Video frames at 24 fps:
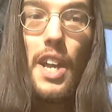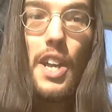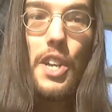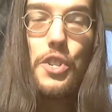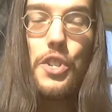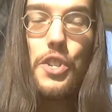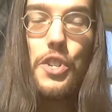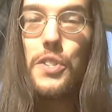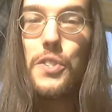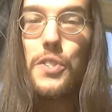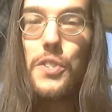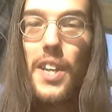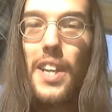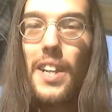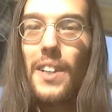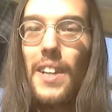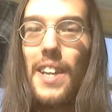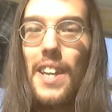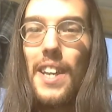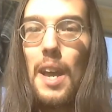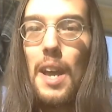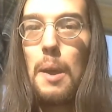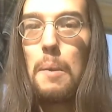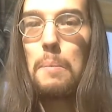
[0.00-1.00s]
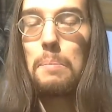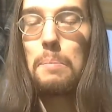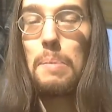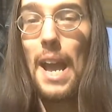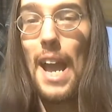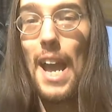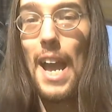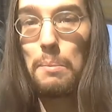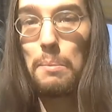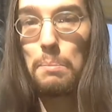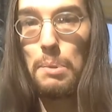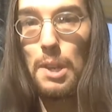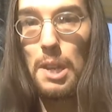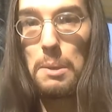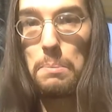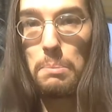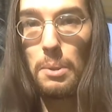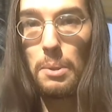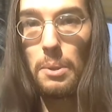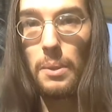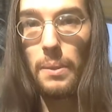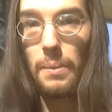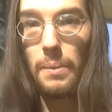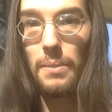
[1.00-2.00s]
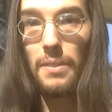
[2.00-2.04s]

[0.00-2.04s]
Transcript: she's killing bad people,